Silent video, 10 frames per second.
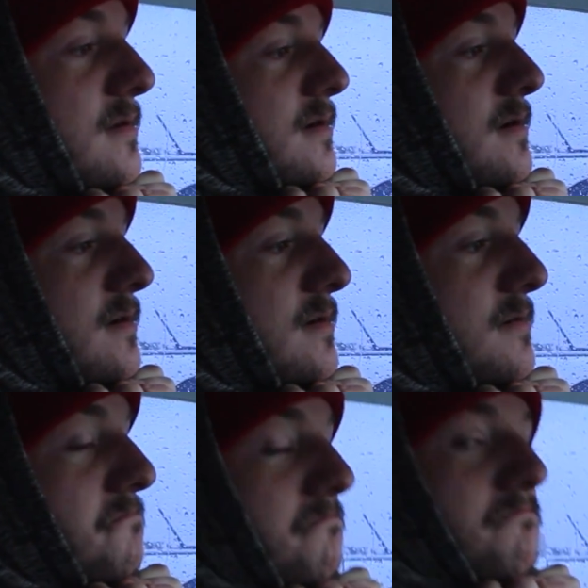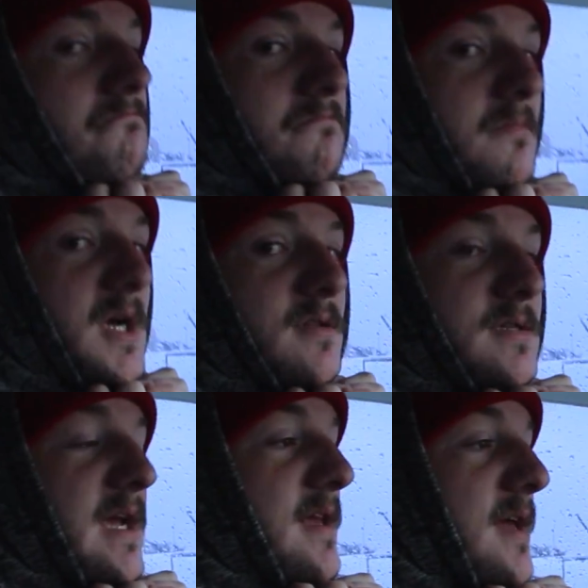With the mustache. I'll
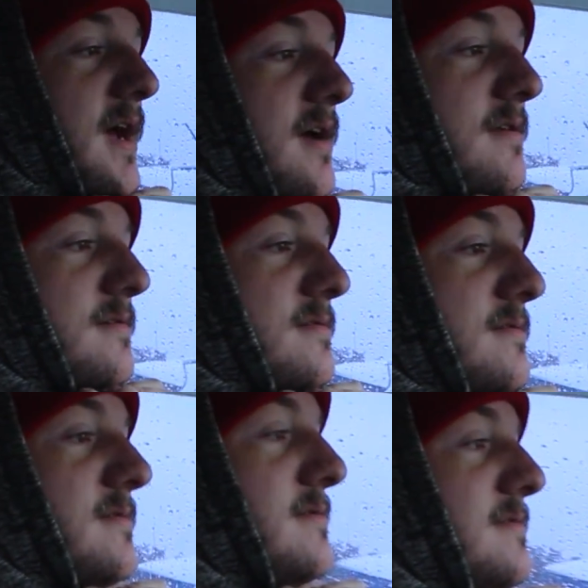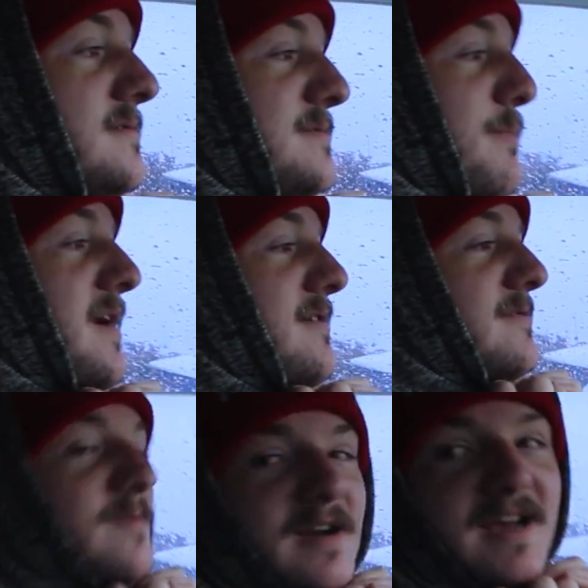take that. It's better
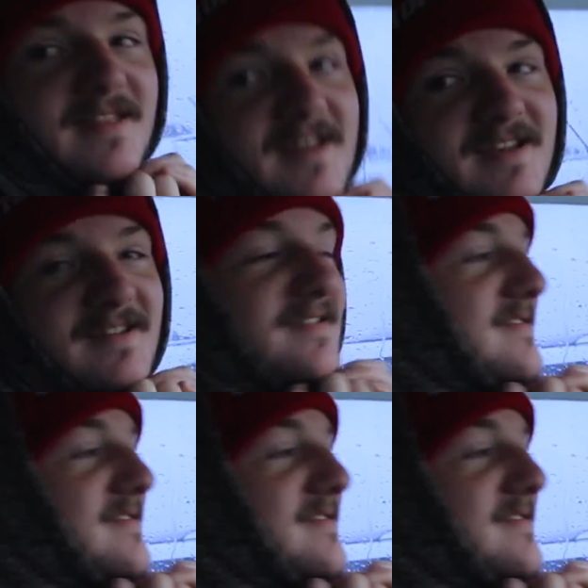than what I think.